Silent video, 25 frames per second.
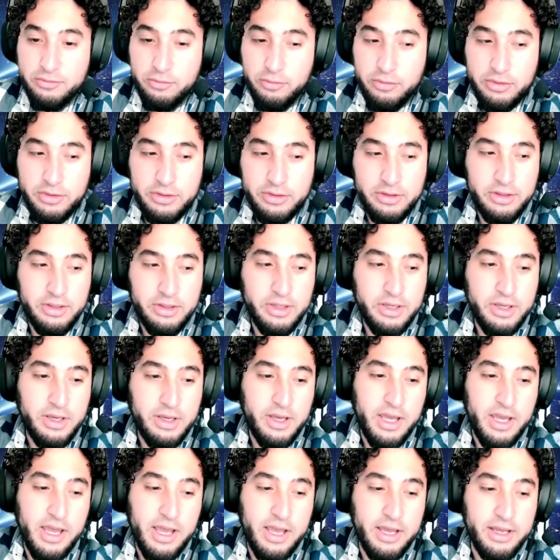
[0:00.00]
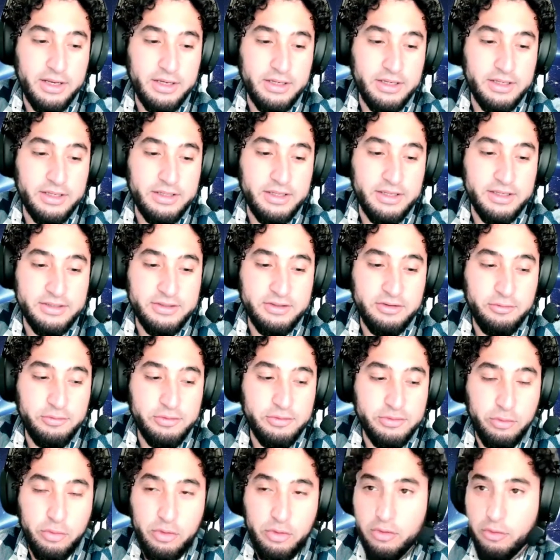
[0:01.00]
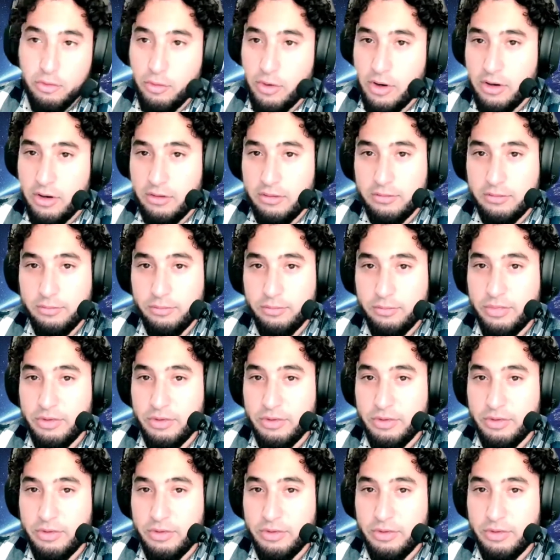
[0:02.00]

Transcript: one and it doesn't always work well.